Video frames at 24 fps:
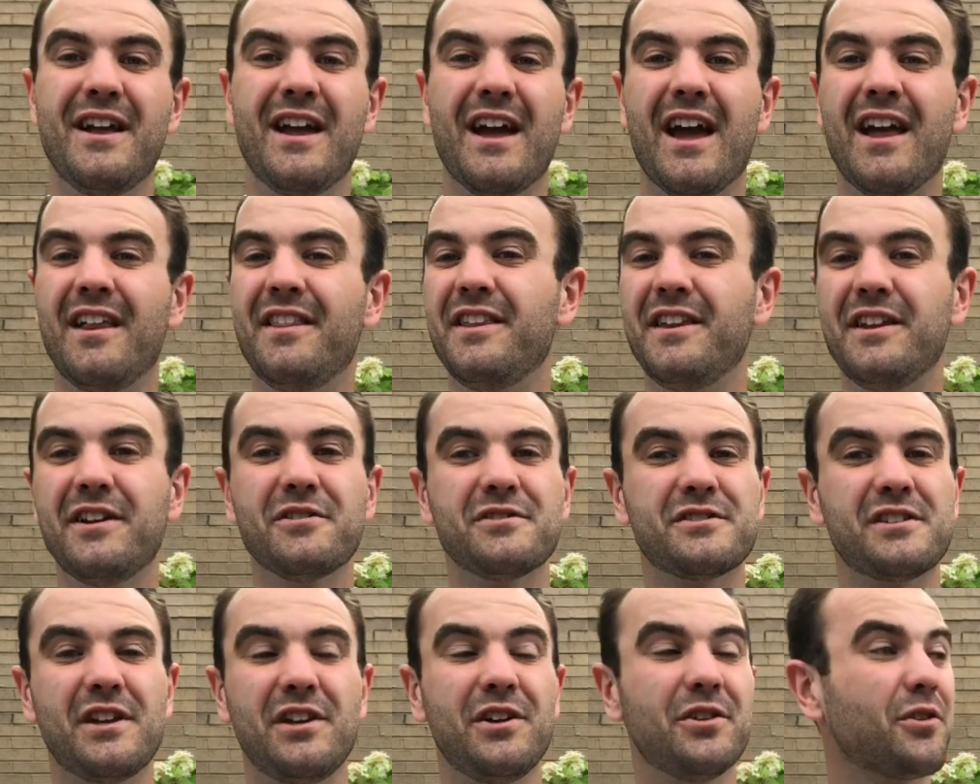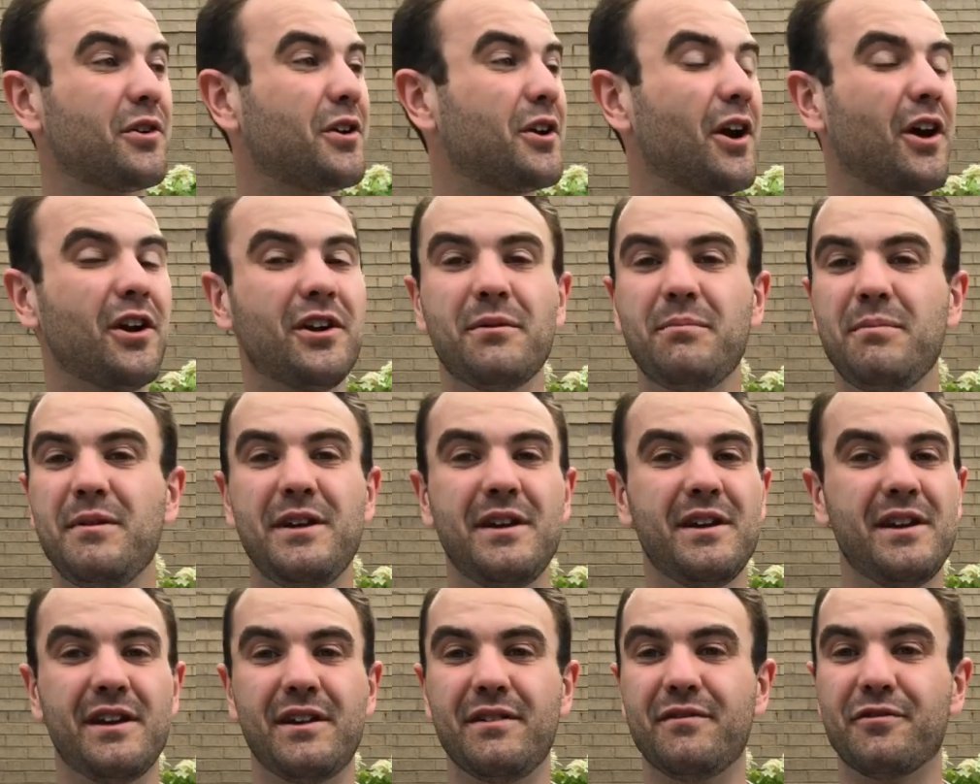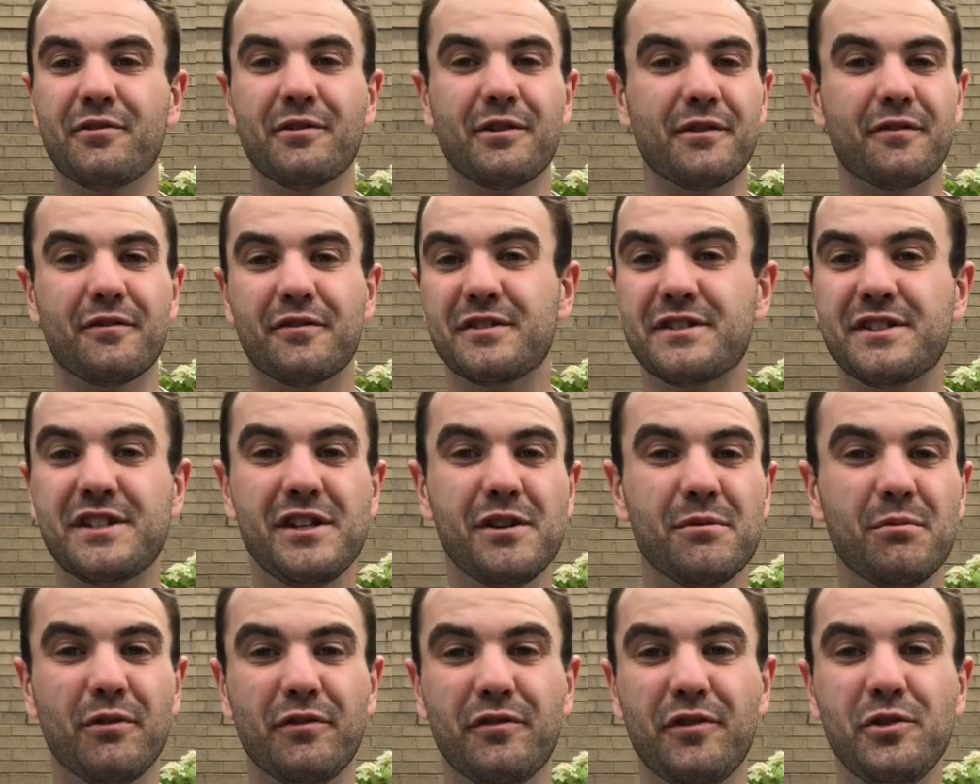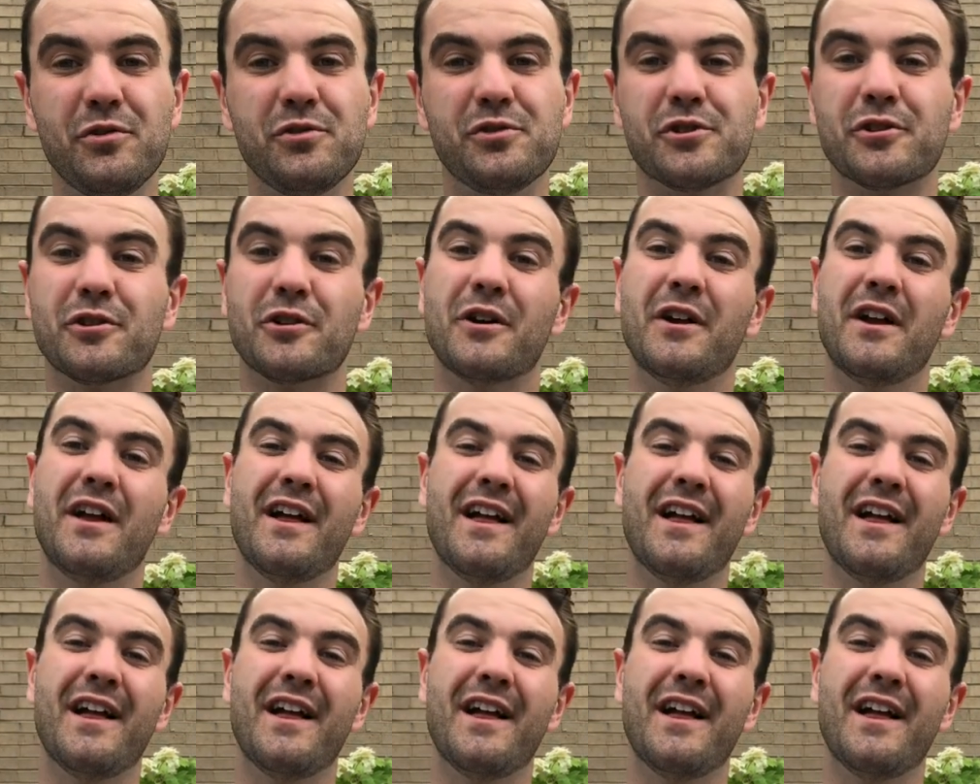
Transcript: and the years that you're gonna be in for the foreseeable future,